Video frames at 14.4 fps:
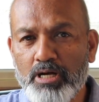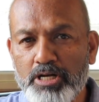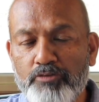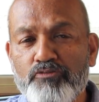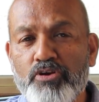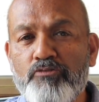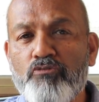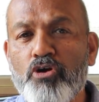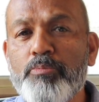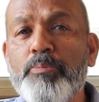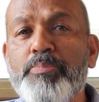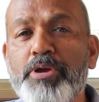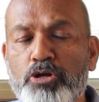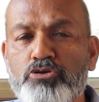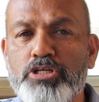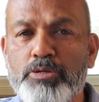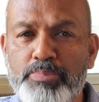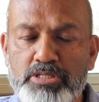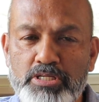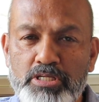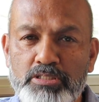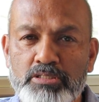different from a B2C
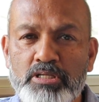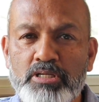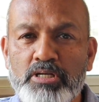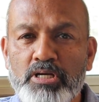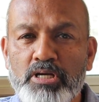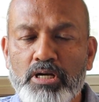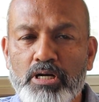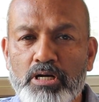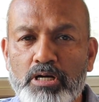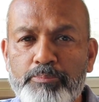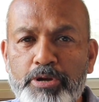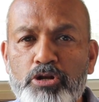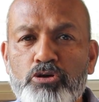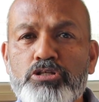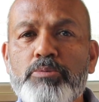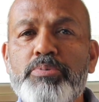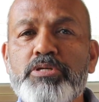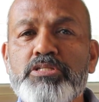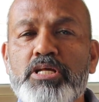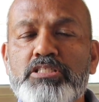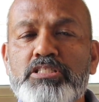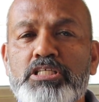business. B2C
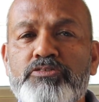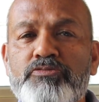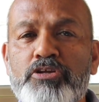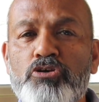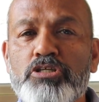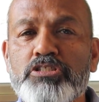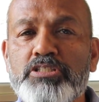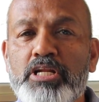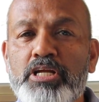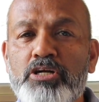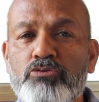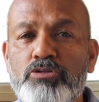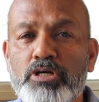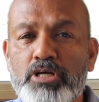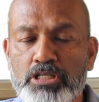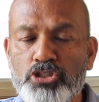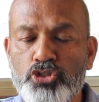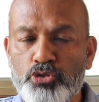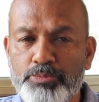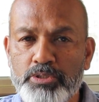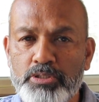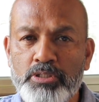business is when you're selling to the
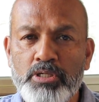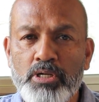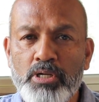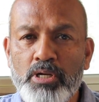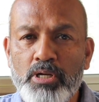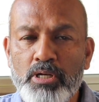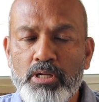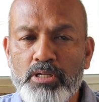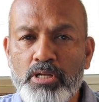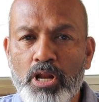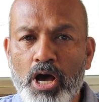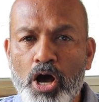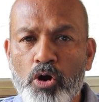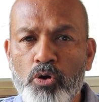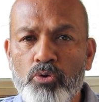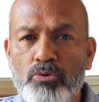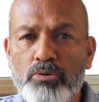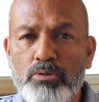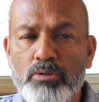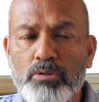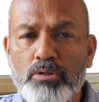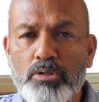consumer. Now,
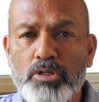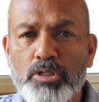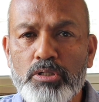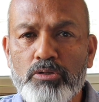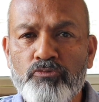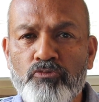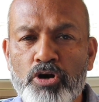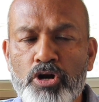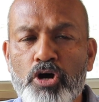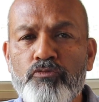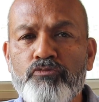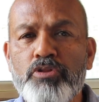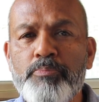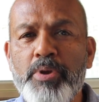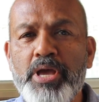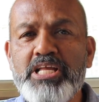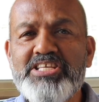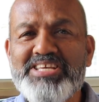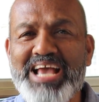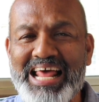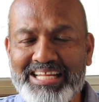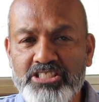one of the main
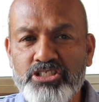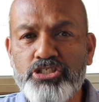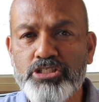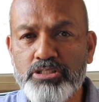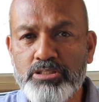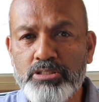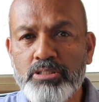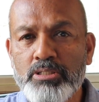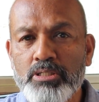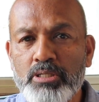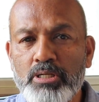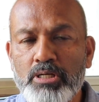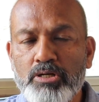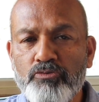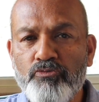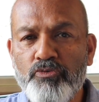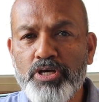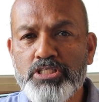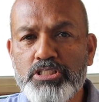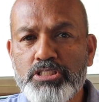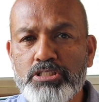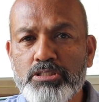challenges
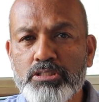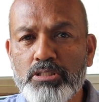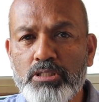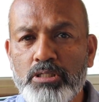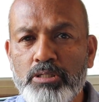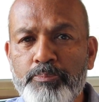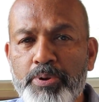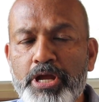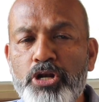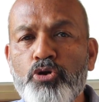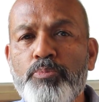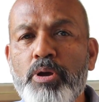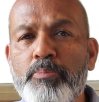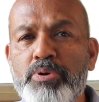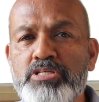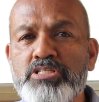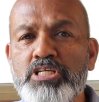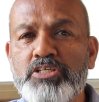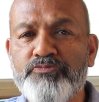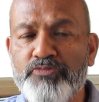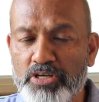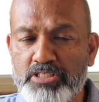which a B2B
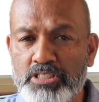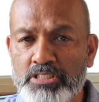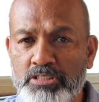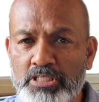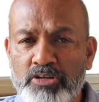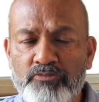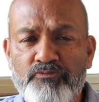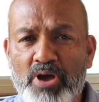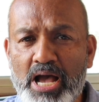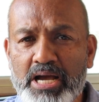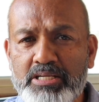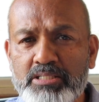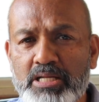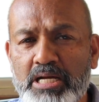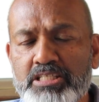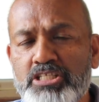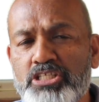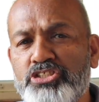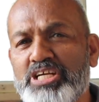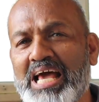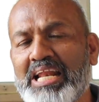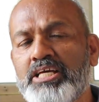business faces, in fact, that is a
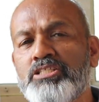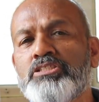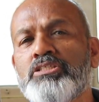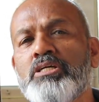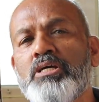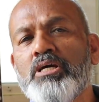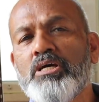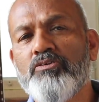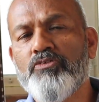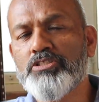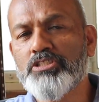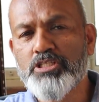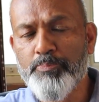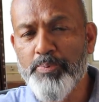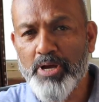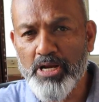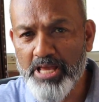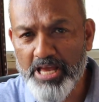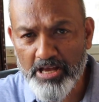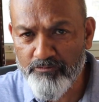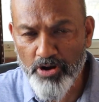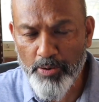challenge which
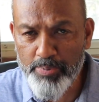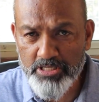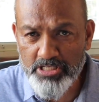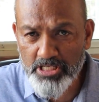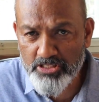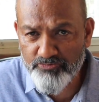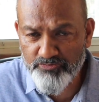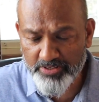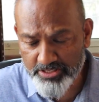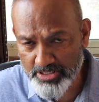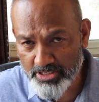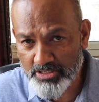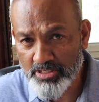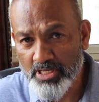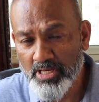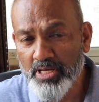typically every business faces,